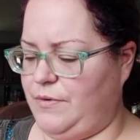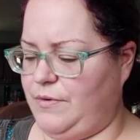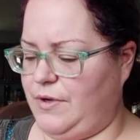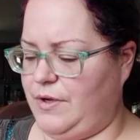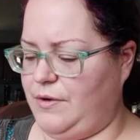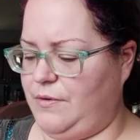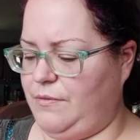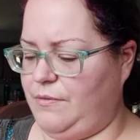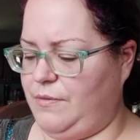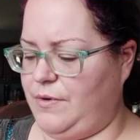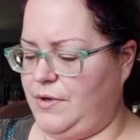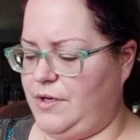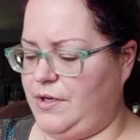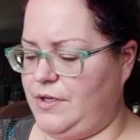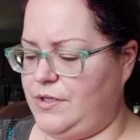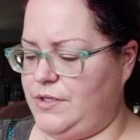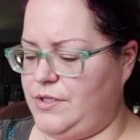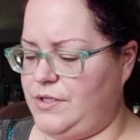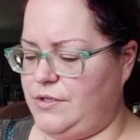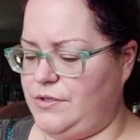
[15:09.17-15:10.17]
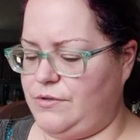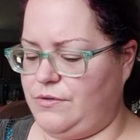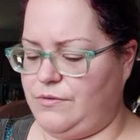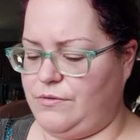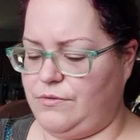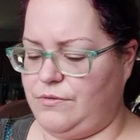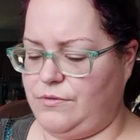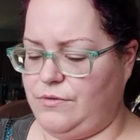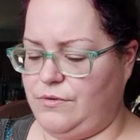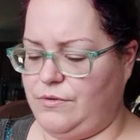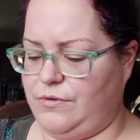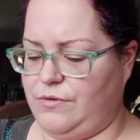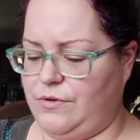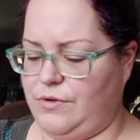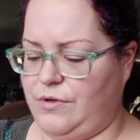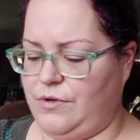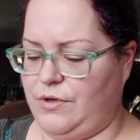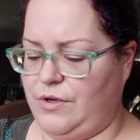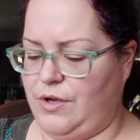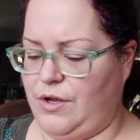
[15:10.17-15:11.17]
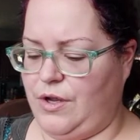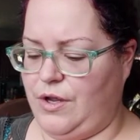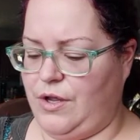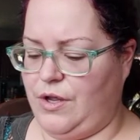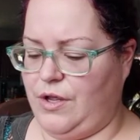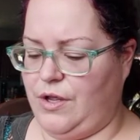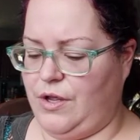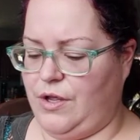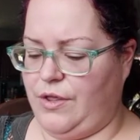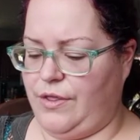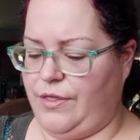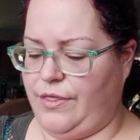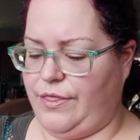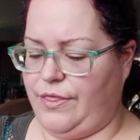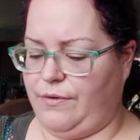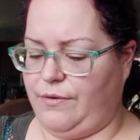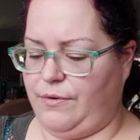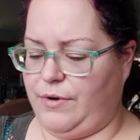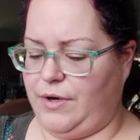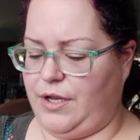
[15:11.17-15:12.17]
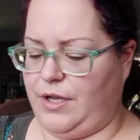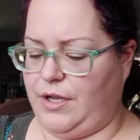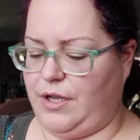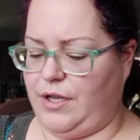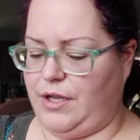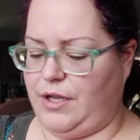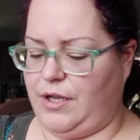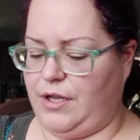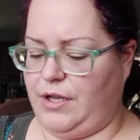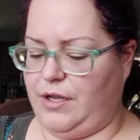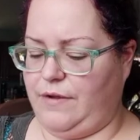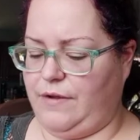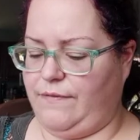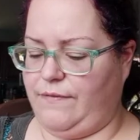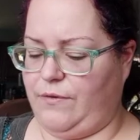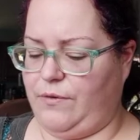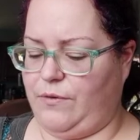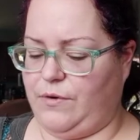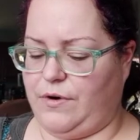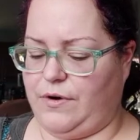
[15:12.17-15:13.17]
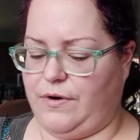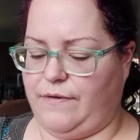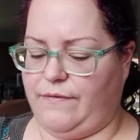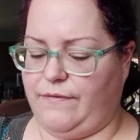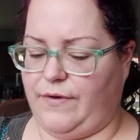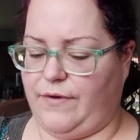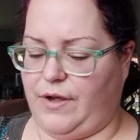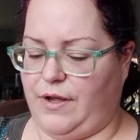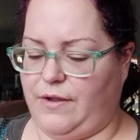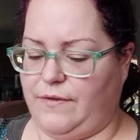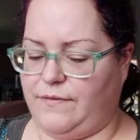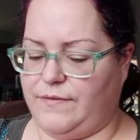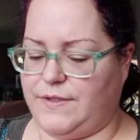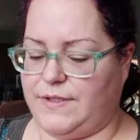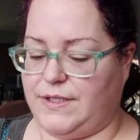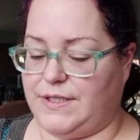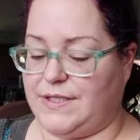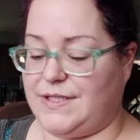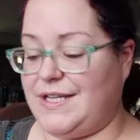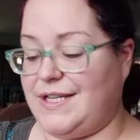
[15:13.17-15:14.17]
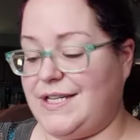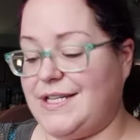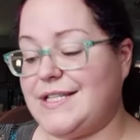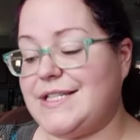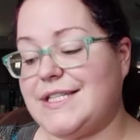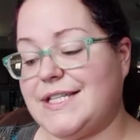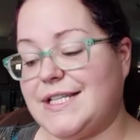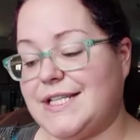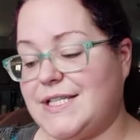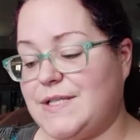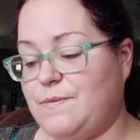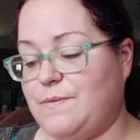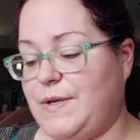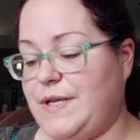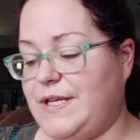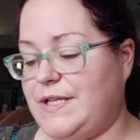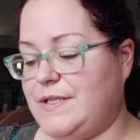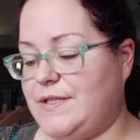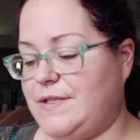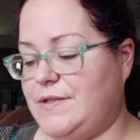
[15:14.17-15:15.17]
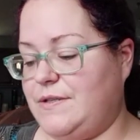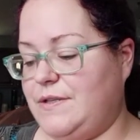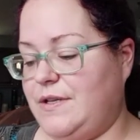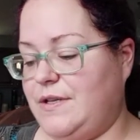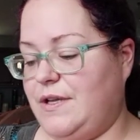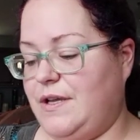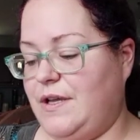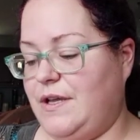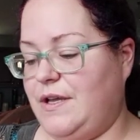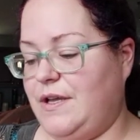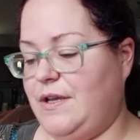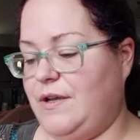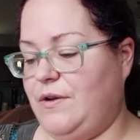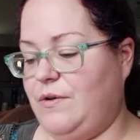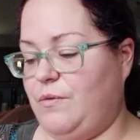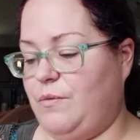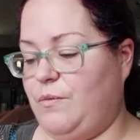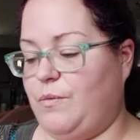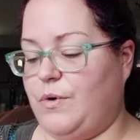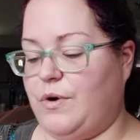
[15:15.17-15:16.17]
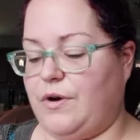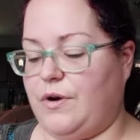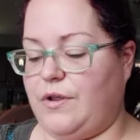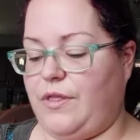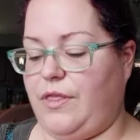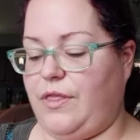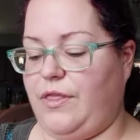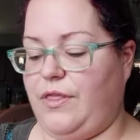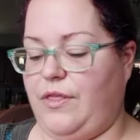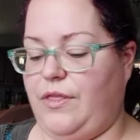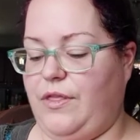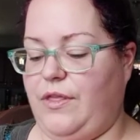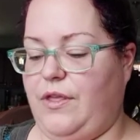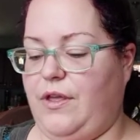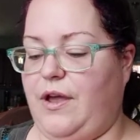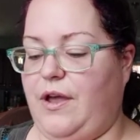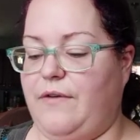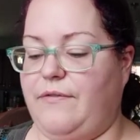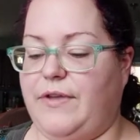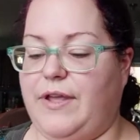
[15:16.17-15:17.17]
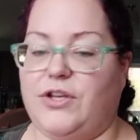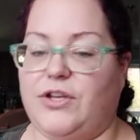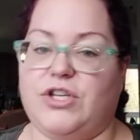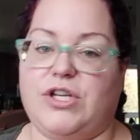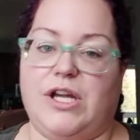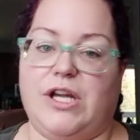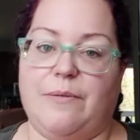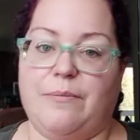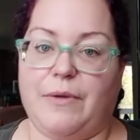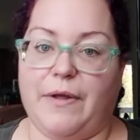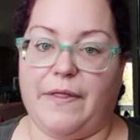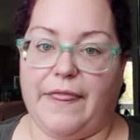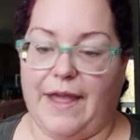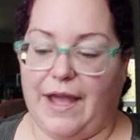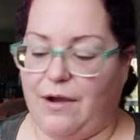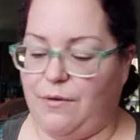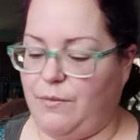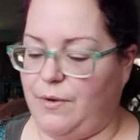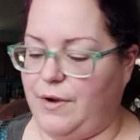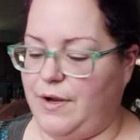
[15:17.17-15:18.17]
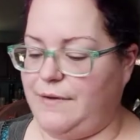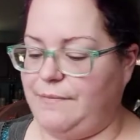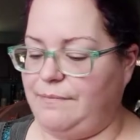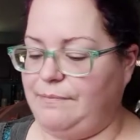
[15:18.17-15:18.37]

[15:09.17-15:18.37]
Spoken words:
1, 2, 3, 4, 5, 6. I did 6 weeks worth of catching up on that one.